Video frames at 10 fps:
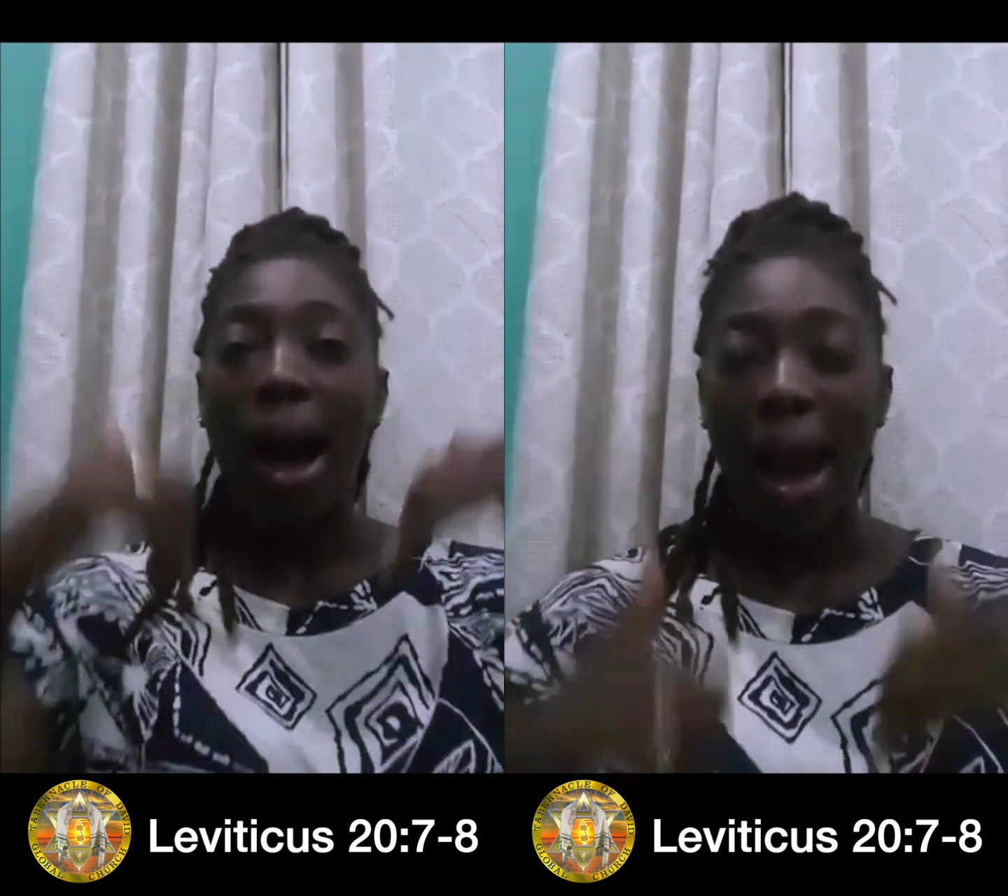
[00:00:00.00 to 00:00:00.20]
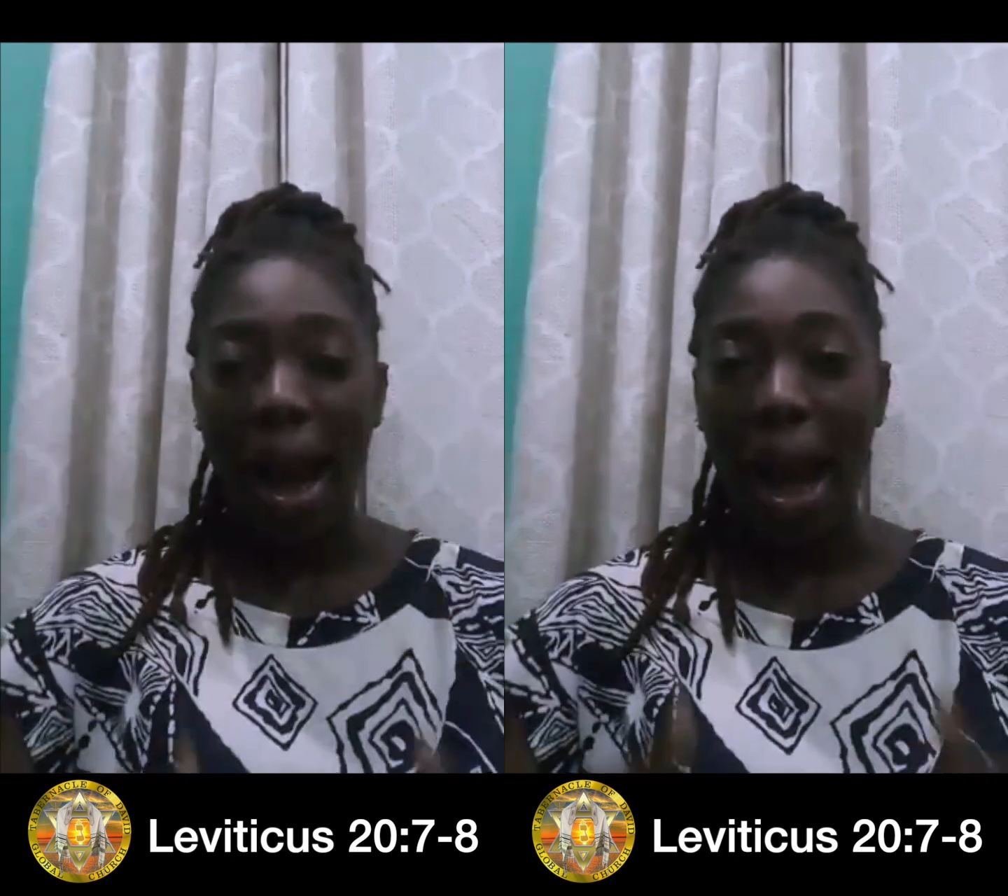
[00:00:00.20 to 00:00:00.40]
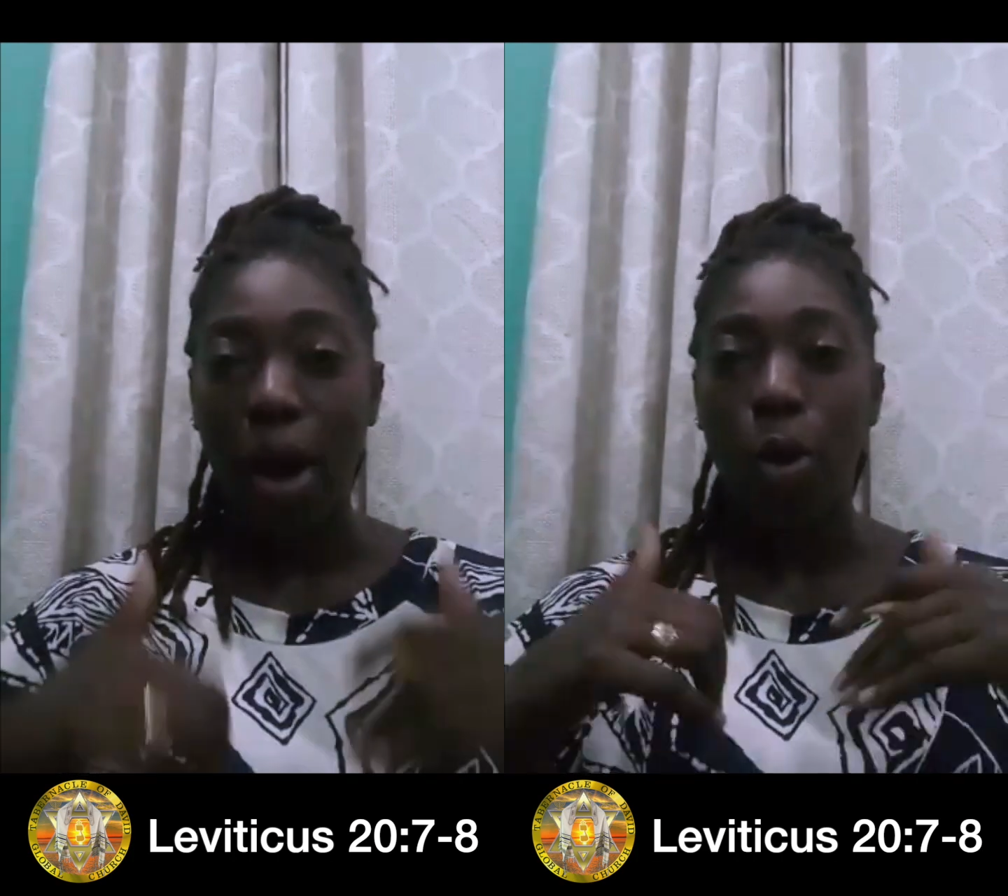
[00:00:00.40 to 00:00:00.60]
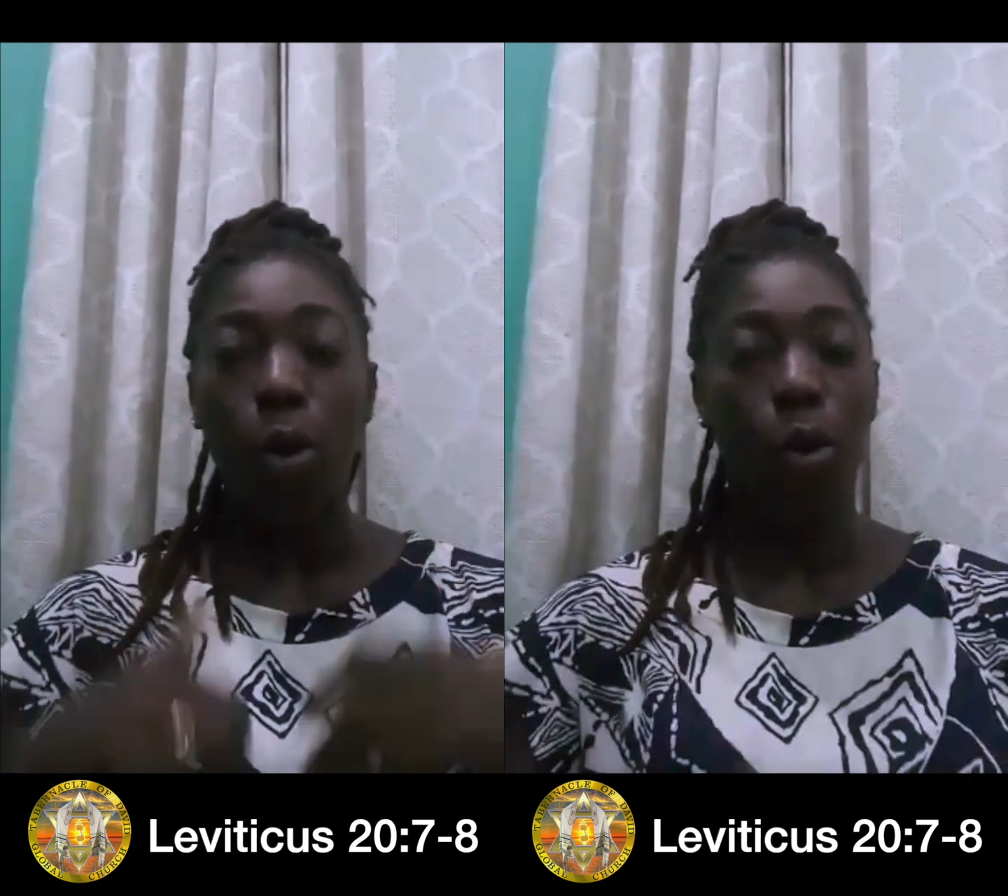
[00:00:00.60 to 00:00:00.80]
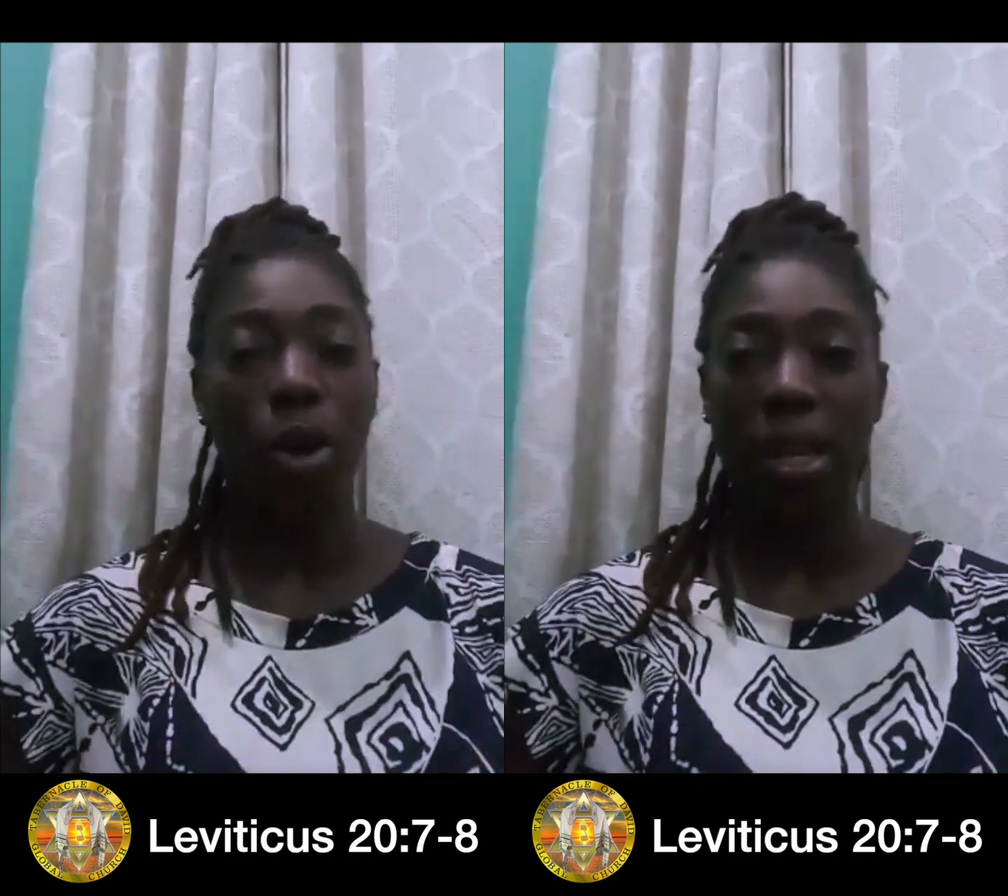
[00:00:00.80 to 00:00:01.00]
are
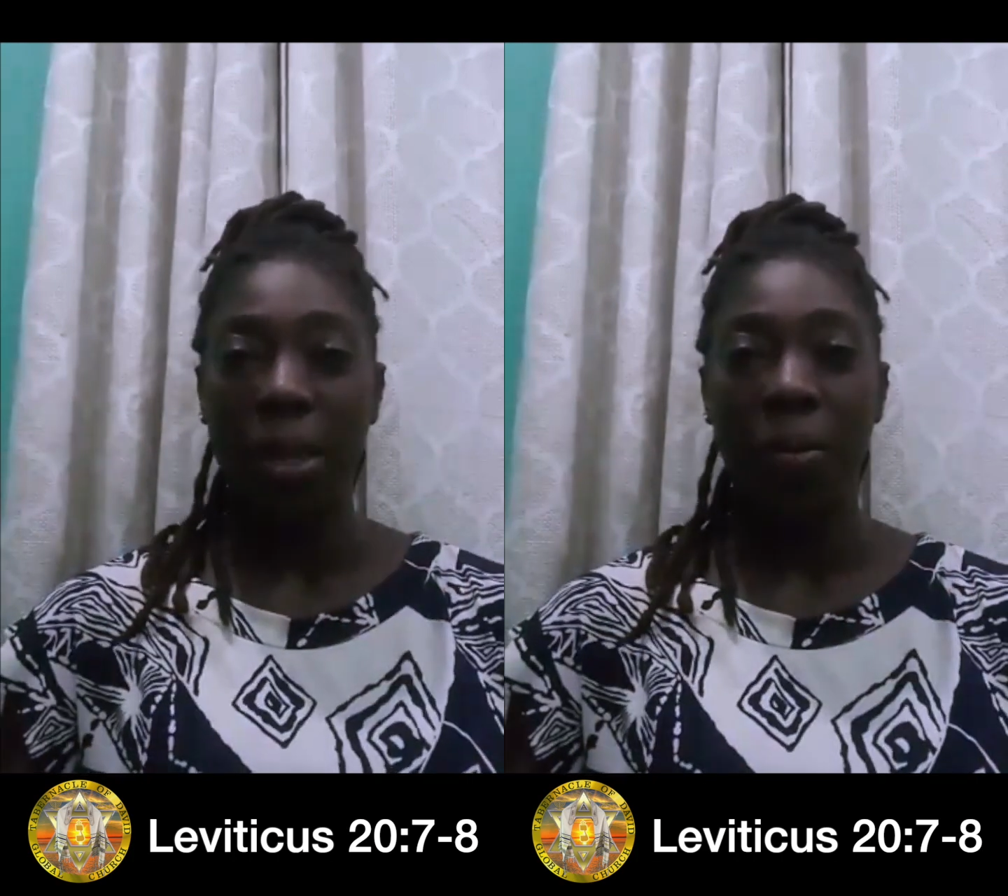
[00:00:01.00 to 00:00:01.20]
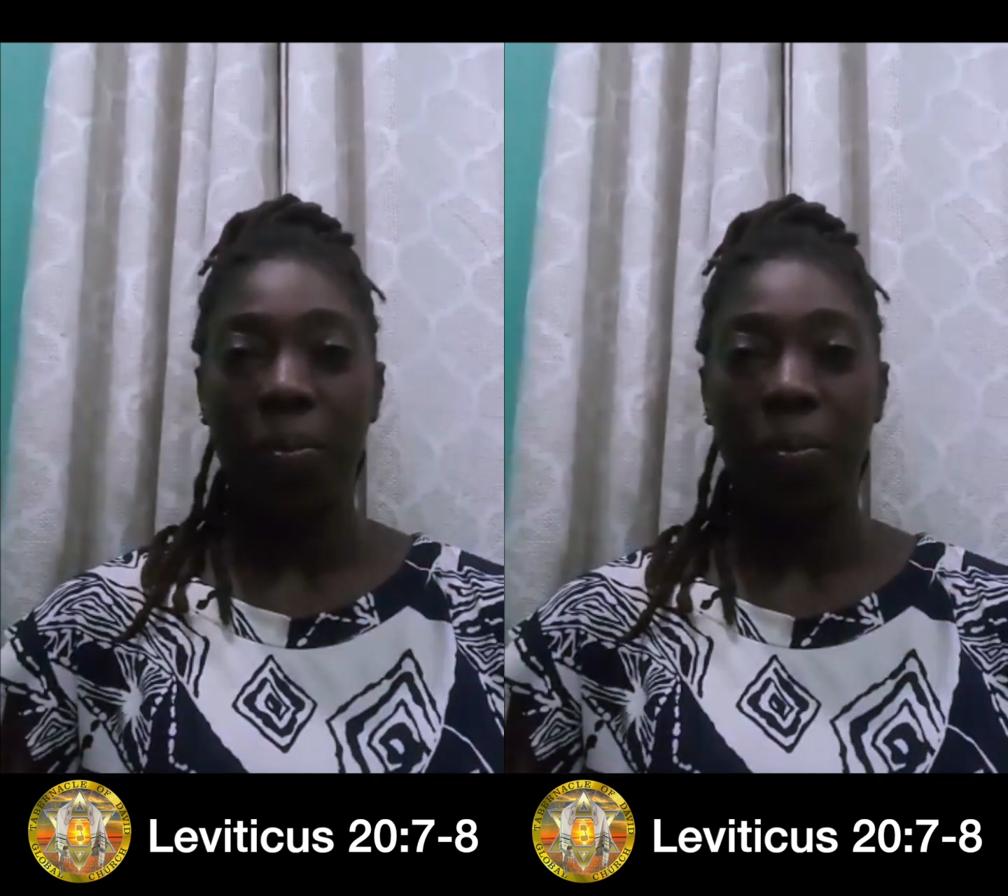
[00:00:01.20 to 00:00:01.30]
holy.